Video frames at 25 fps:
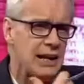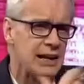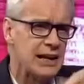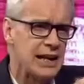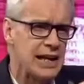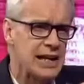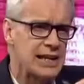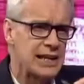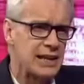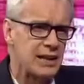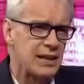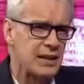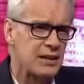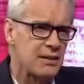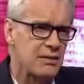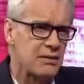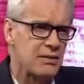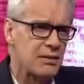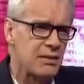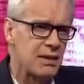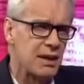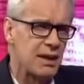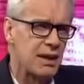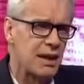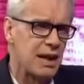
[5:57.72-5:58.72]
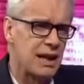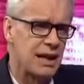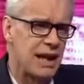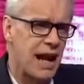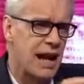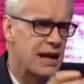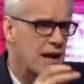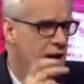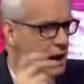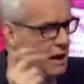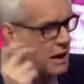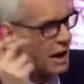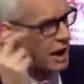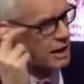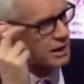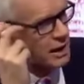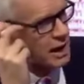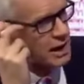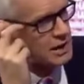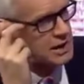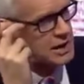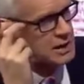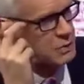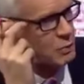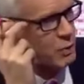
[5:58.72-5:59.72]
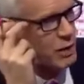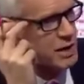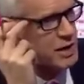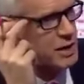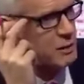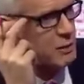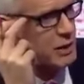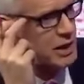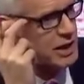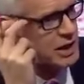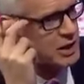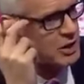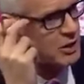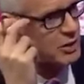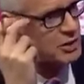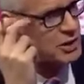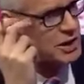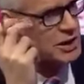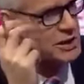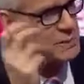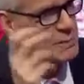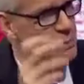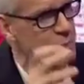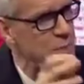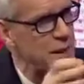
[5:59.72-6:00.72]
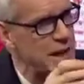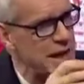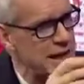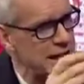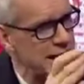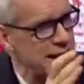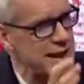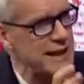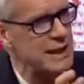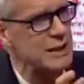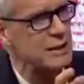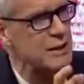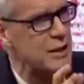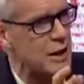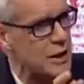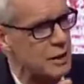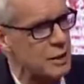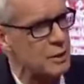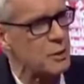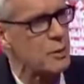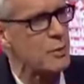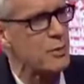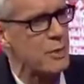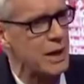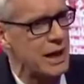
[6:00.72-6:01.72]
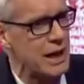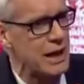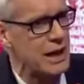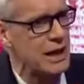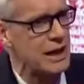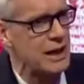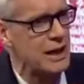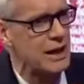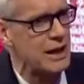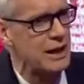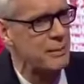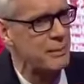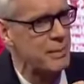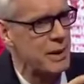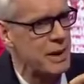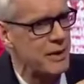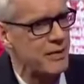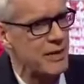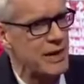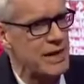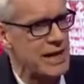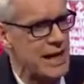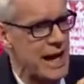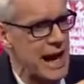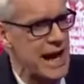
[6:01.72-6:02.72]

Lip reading: These are, again, I just wonder whether you're just being a little gloomy and a bit of a